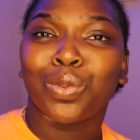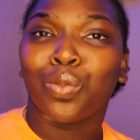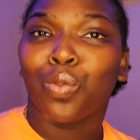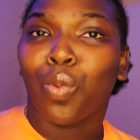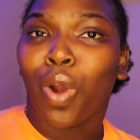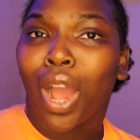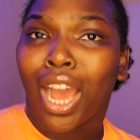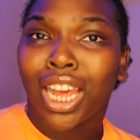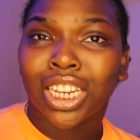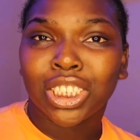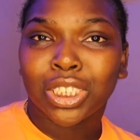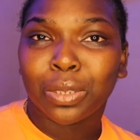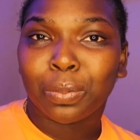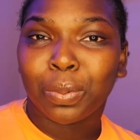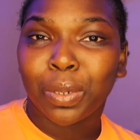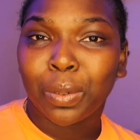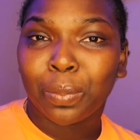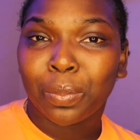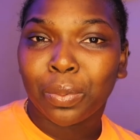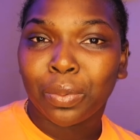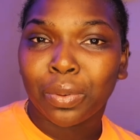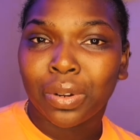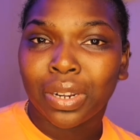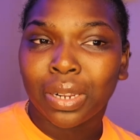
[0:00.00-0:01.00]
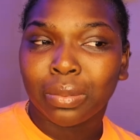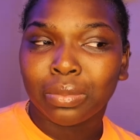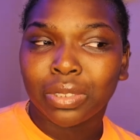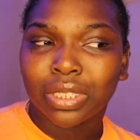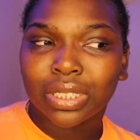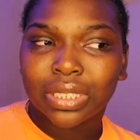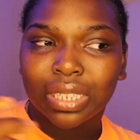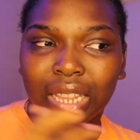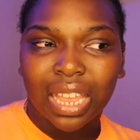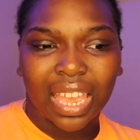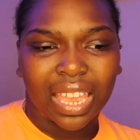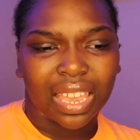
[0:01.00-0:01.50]
watched people, and I'm
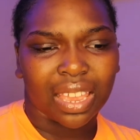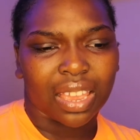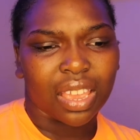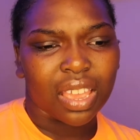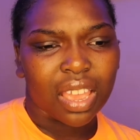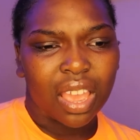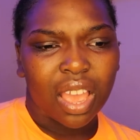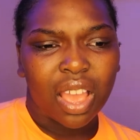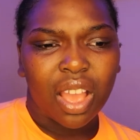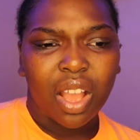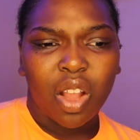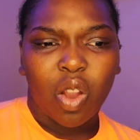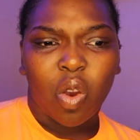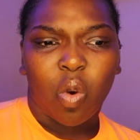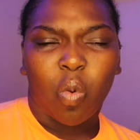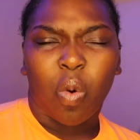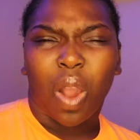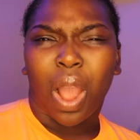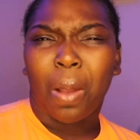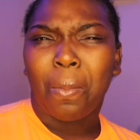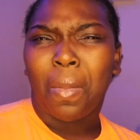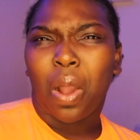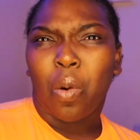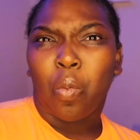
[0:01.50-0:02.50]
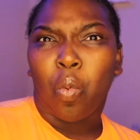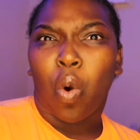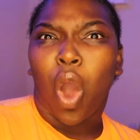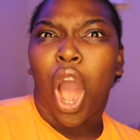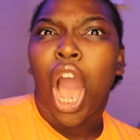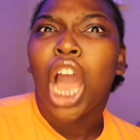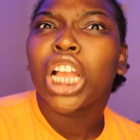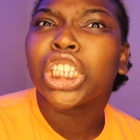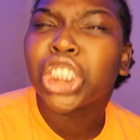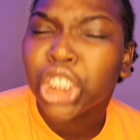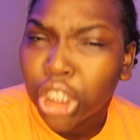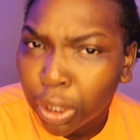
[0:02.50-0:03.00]
just like, why am I
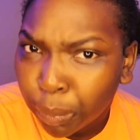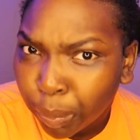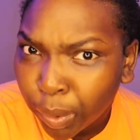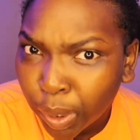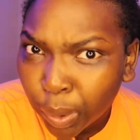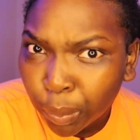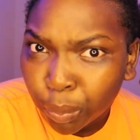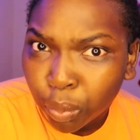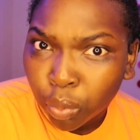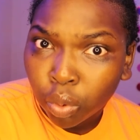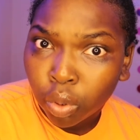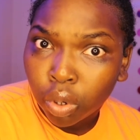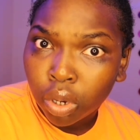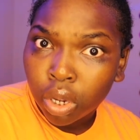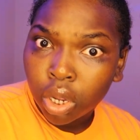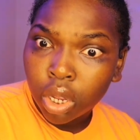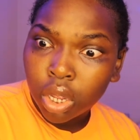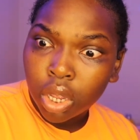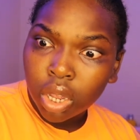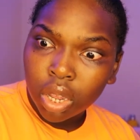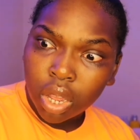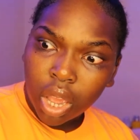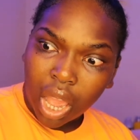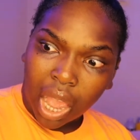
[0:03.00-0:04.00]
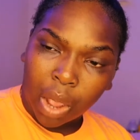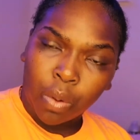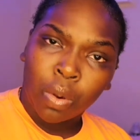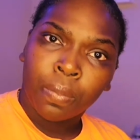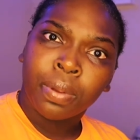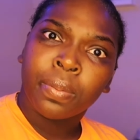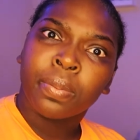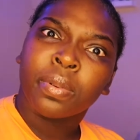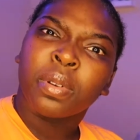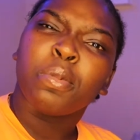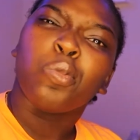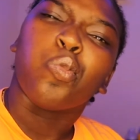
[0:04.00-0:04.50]
watching people? I want
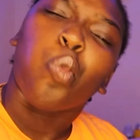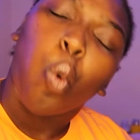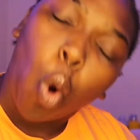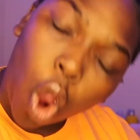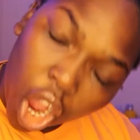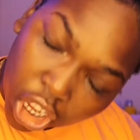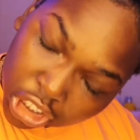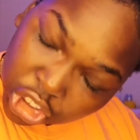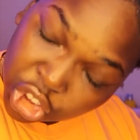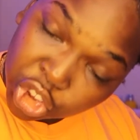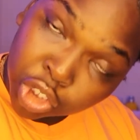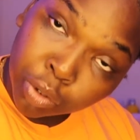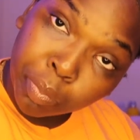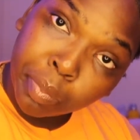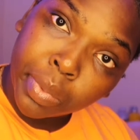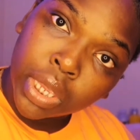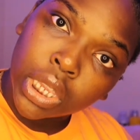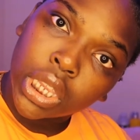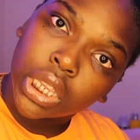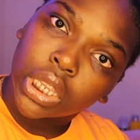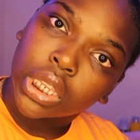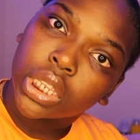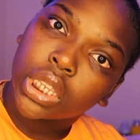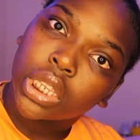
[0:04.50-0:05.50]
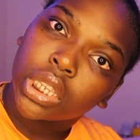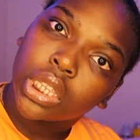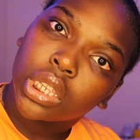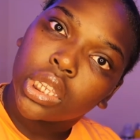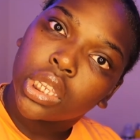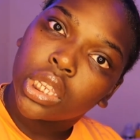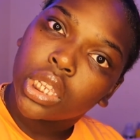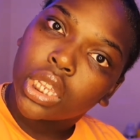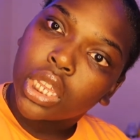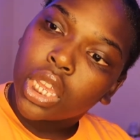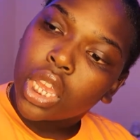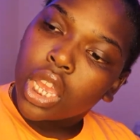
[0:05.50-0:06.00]
people to be watching me.
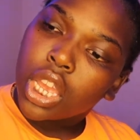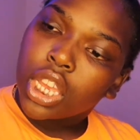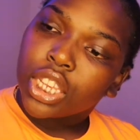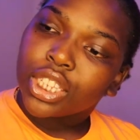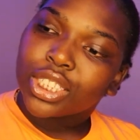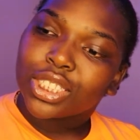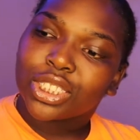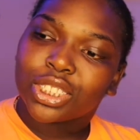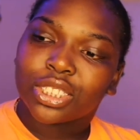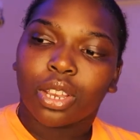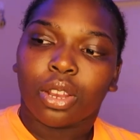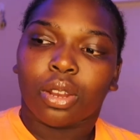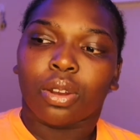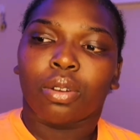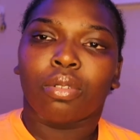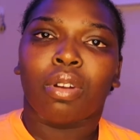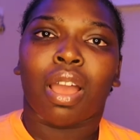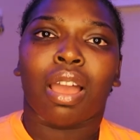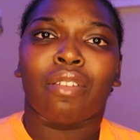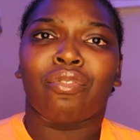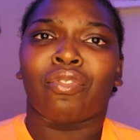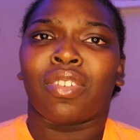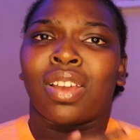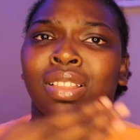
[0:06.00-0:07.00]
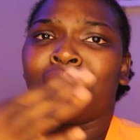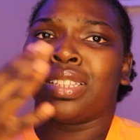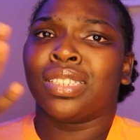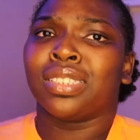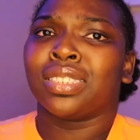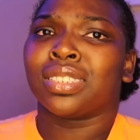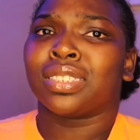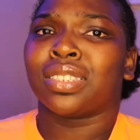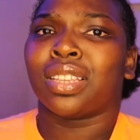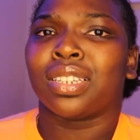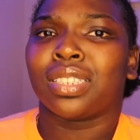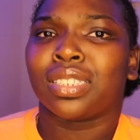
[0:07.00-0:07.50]
So I finally
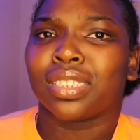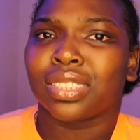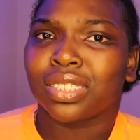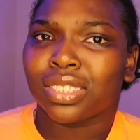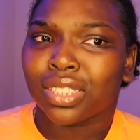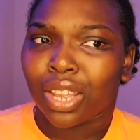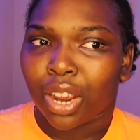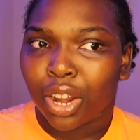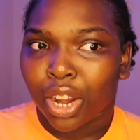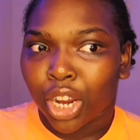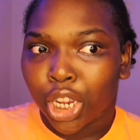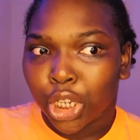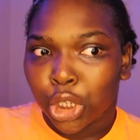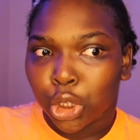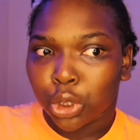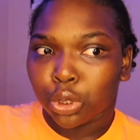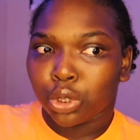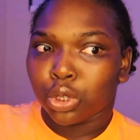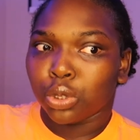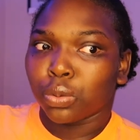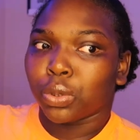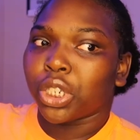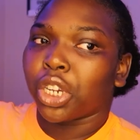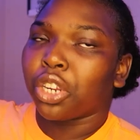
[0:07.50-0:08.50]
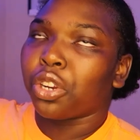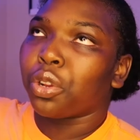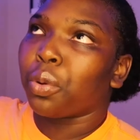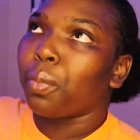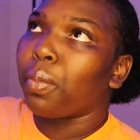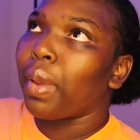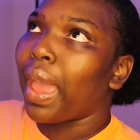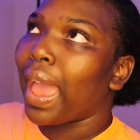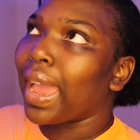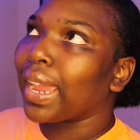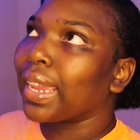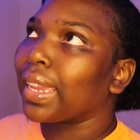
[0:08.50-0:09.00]
decided to start a YouTube channel
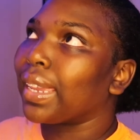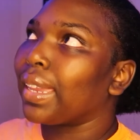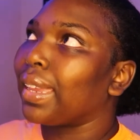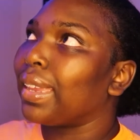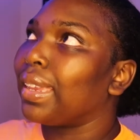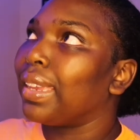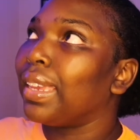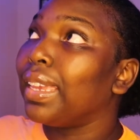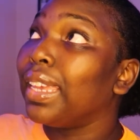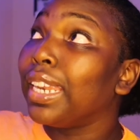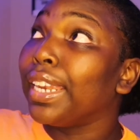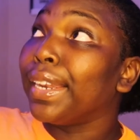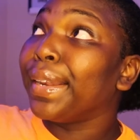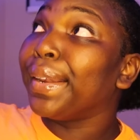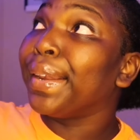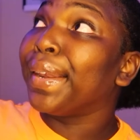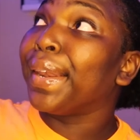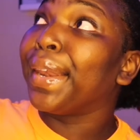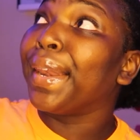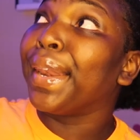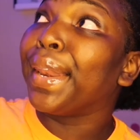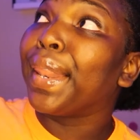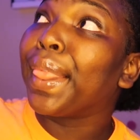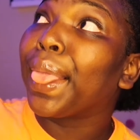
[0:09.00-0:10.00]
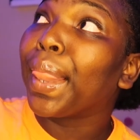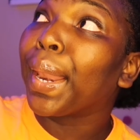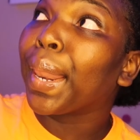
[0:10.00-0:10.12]
back in,